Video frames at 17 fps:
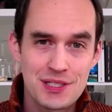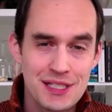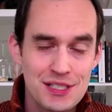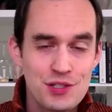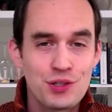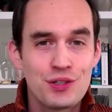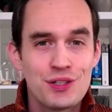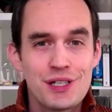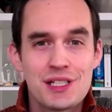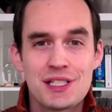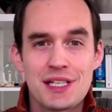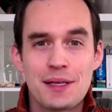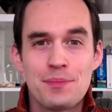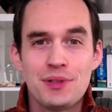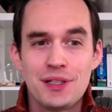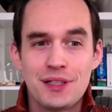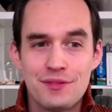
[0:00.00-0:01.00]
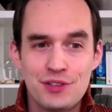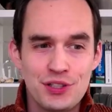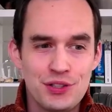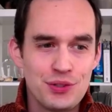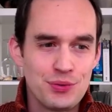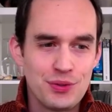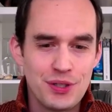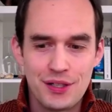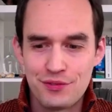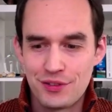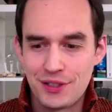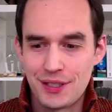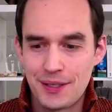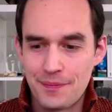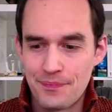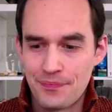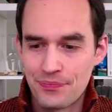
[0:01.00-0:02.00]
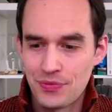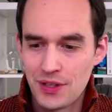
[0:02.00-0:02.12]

That's a good example of a, due, of a